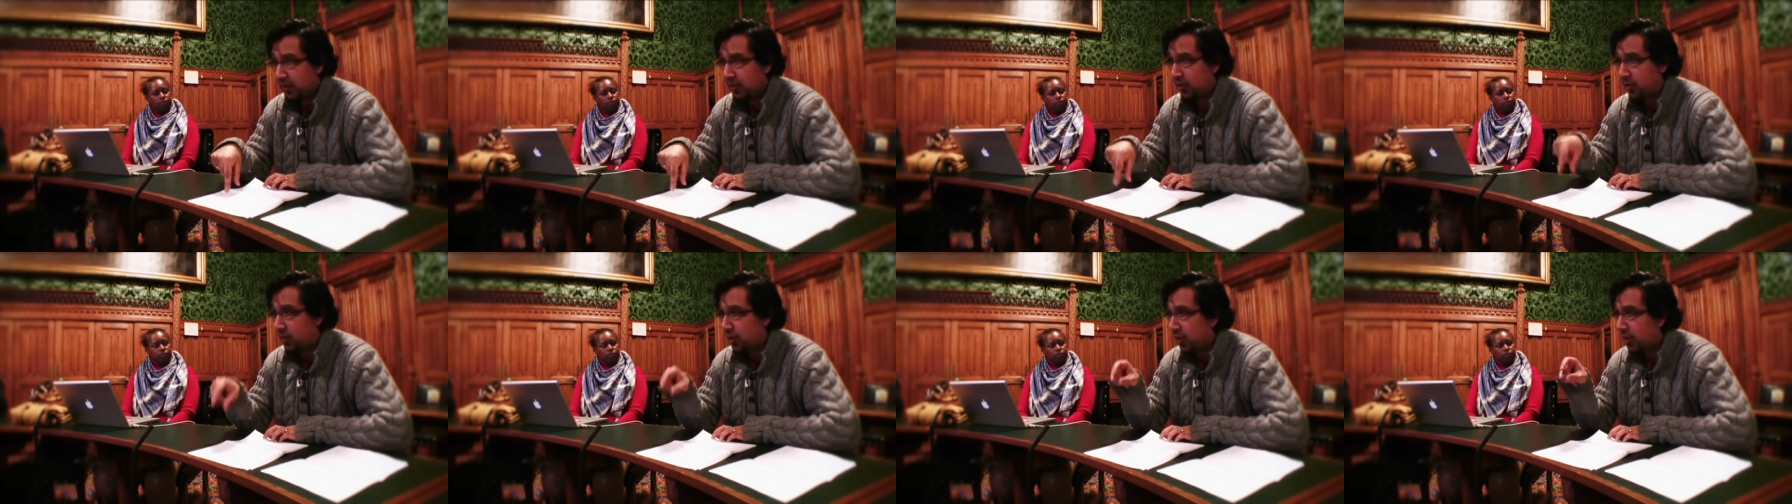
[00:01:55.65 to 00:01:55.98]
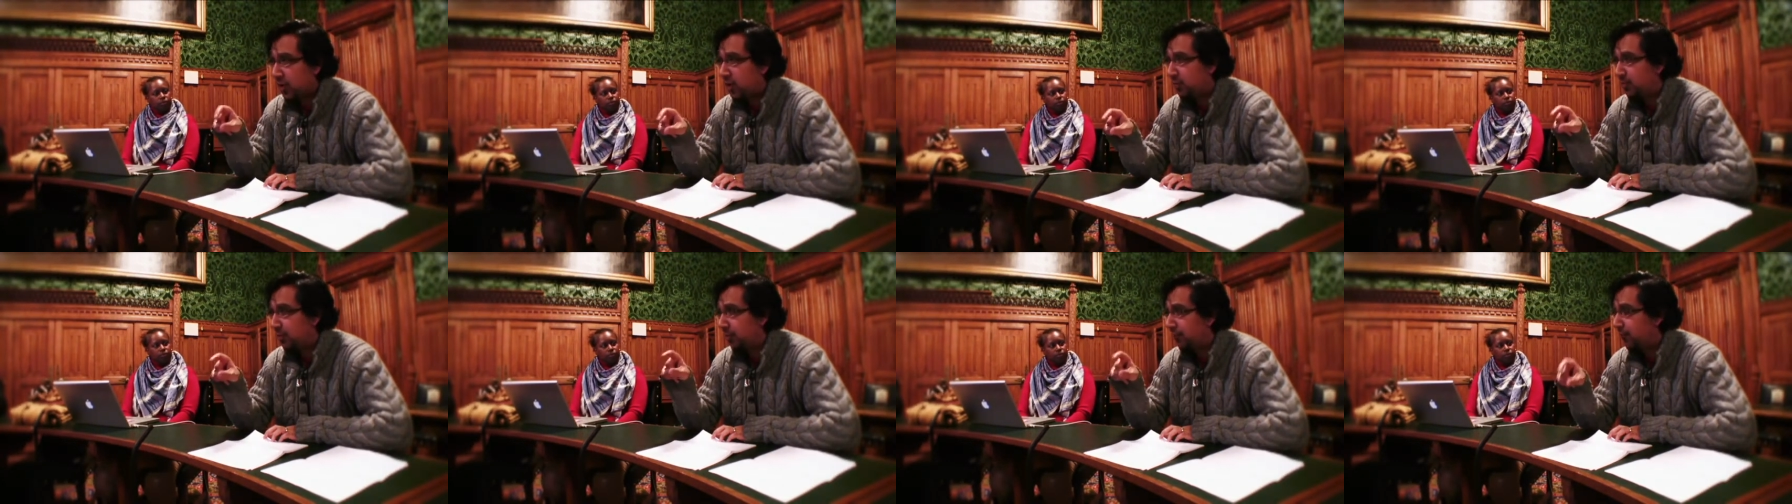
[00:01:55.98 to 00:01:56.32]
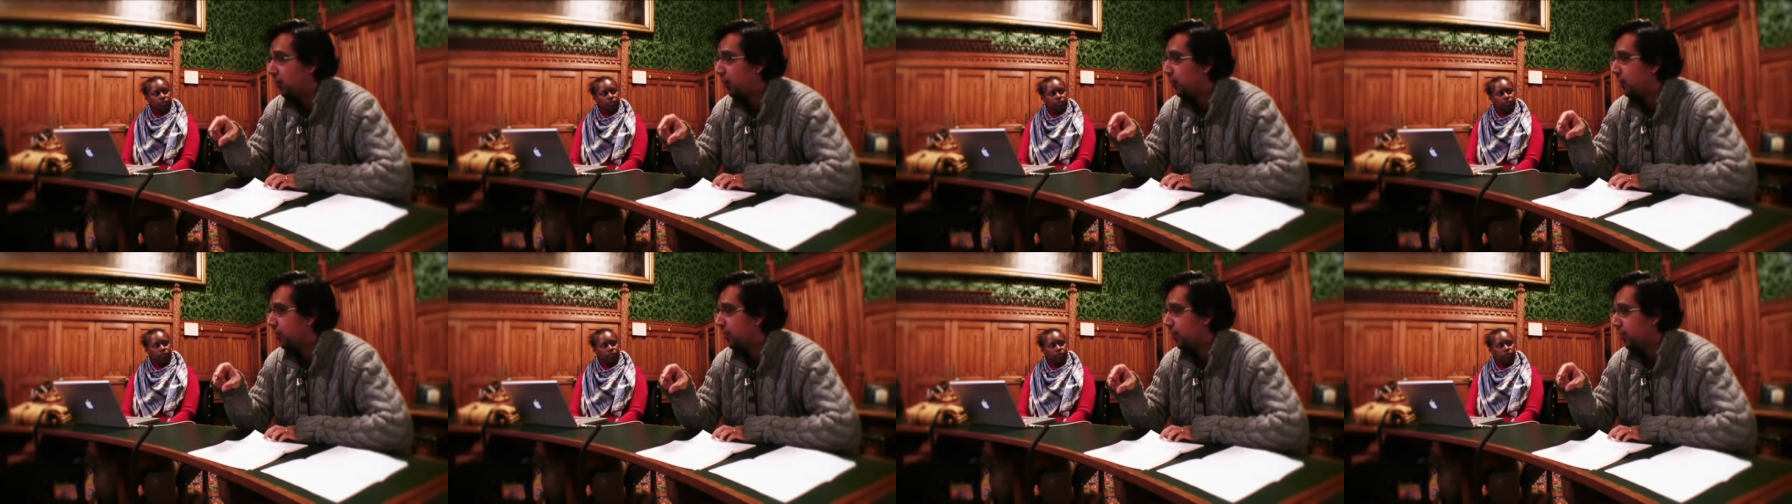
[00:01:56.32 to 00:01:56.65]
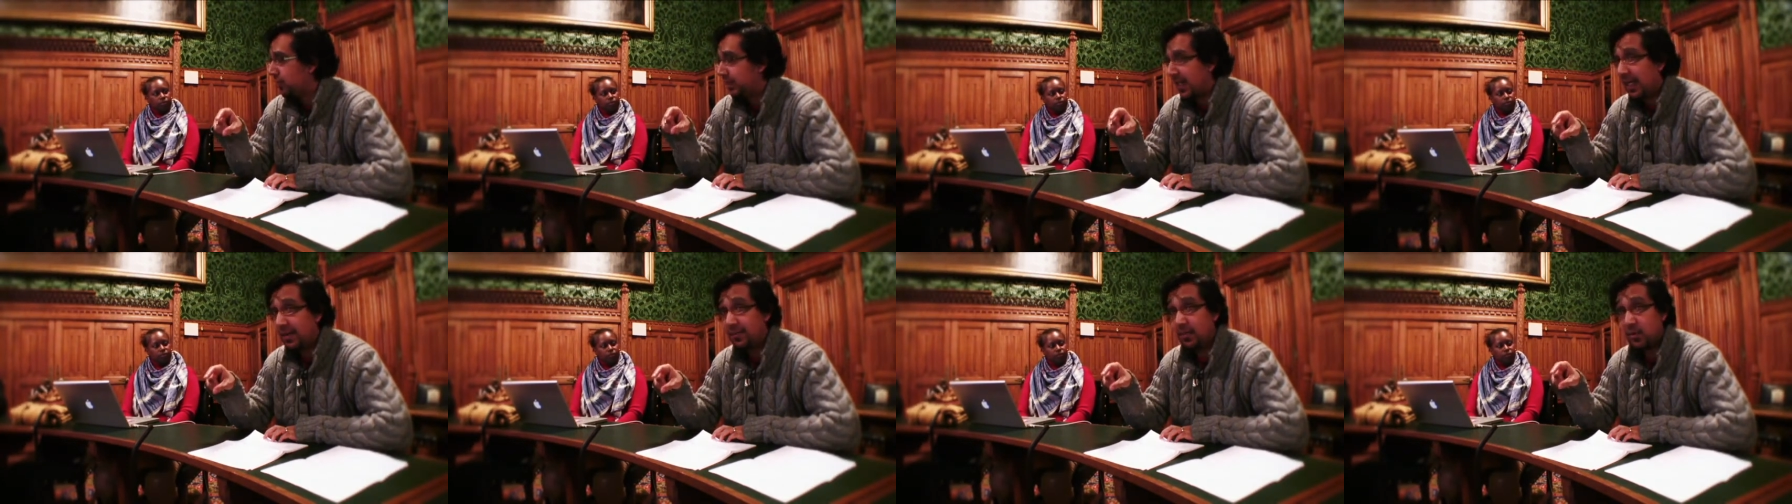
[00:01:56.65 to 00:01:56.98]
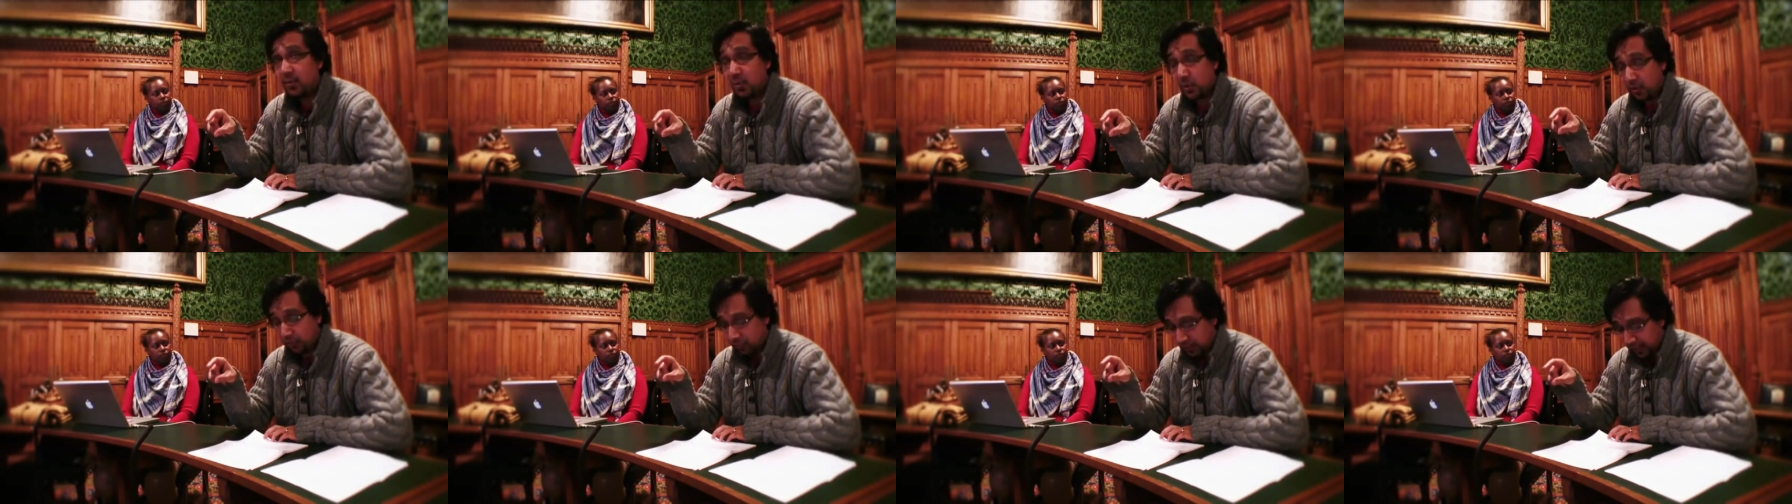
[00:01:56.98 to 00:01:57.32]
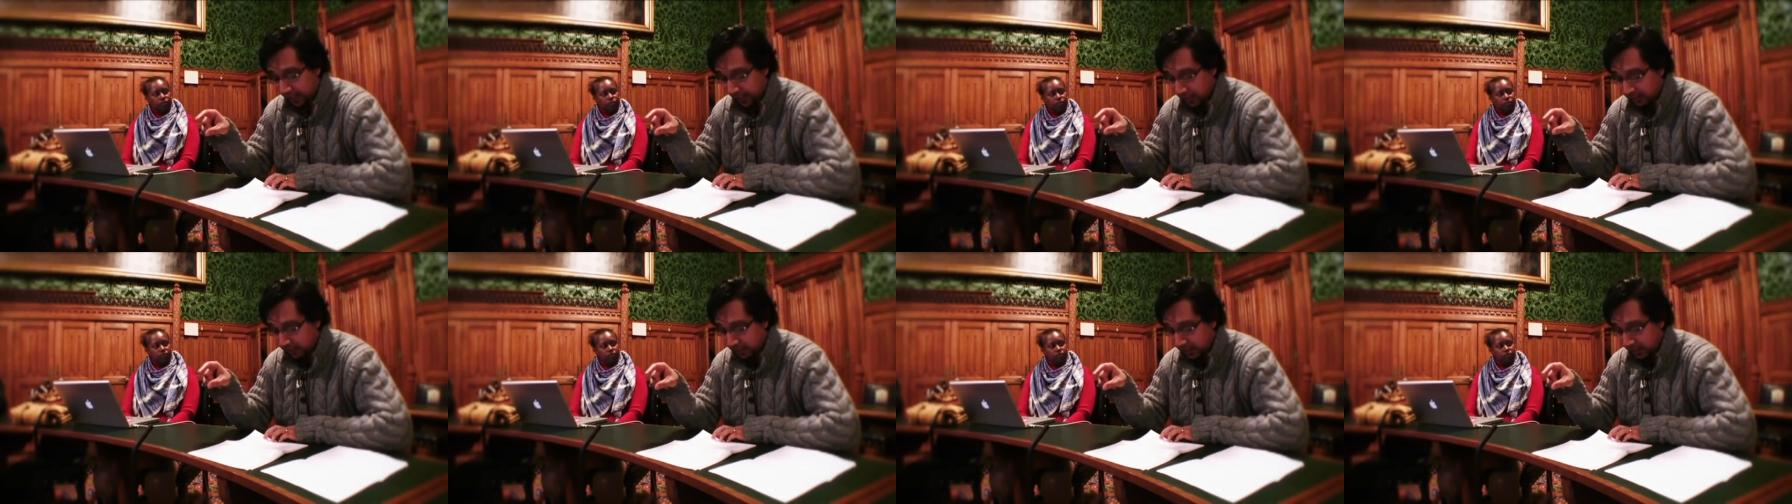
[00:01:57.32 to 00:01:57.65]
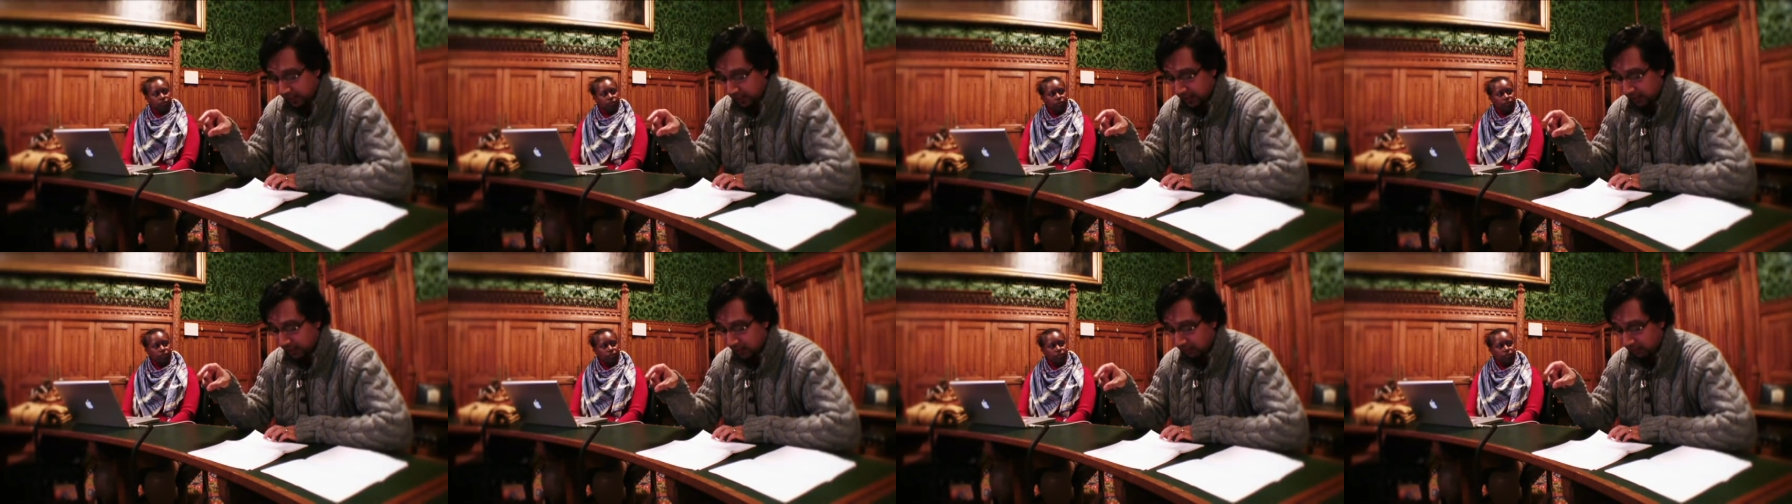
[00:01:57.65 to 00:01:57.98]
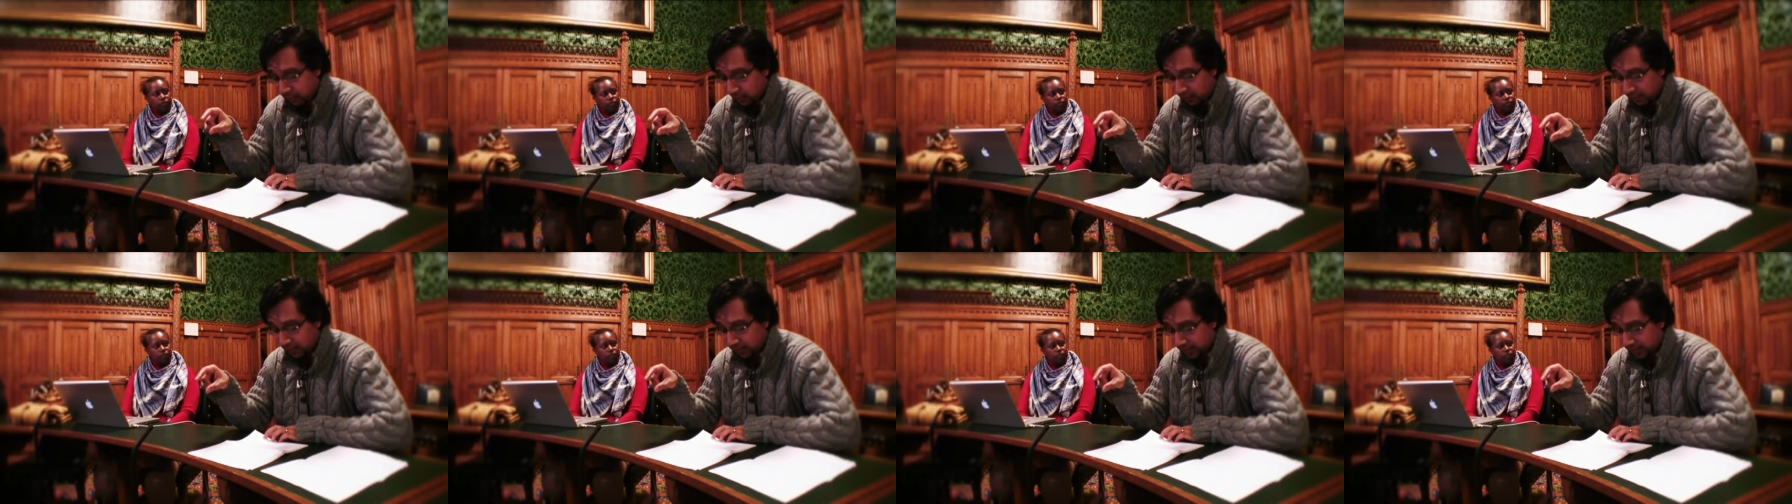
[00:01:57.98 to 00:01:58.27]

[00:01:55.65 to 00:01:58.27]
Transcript: just before the statement was released by uh, Robert